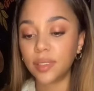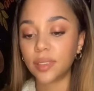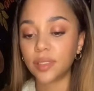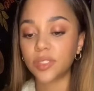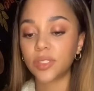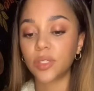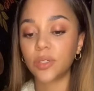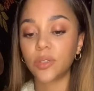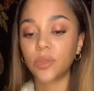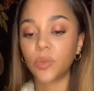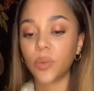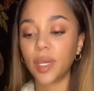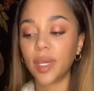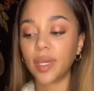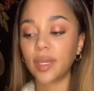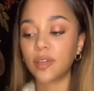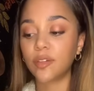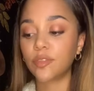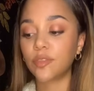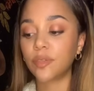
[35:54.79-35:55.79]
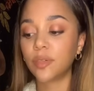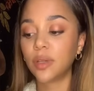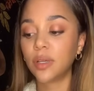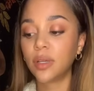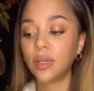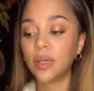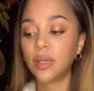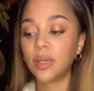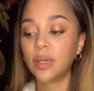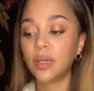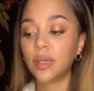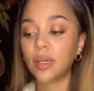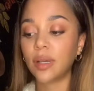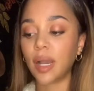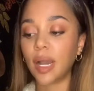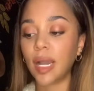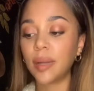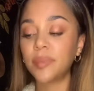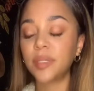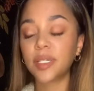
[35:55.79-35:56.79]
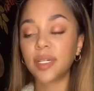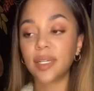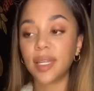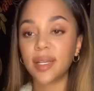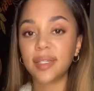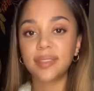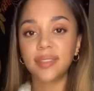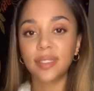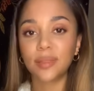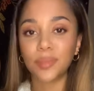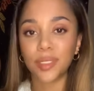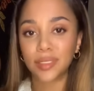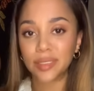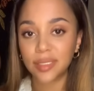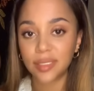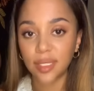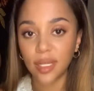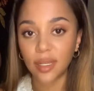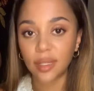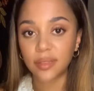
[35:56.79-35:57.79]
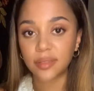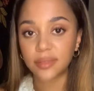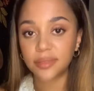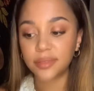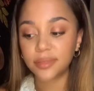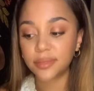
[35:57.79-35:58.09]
a certain way if I'm neglecting myself